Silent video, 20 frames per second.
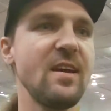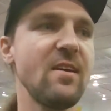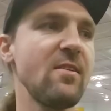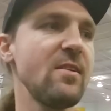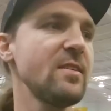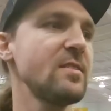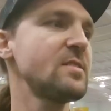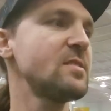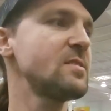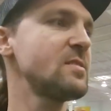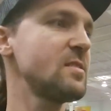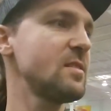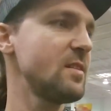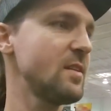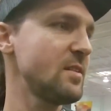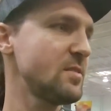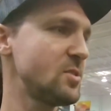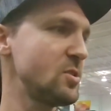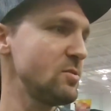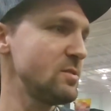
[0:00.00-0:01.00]
Teryx
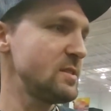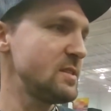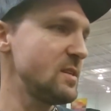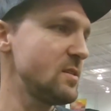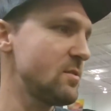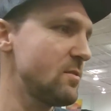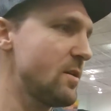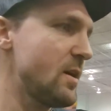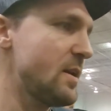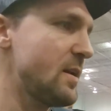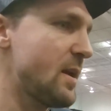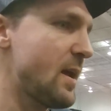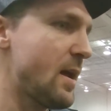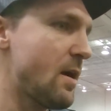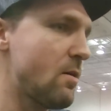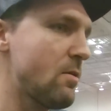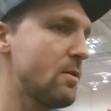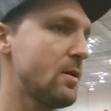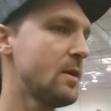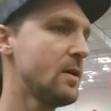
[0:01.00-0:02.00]
two-seater right
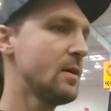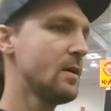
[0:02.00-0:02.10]
now.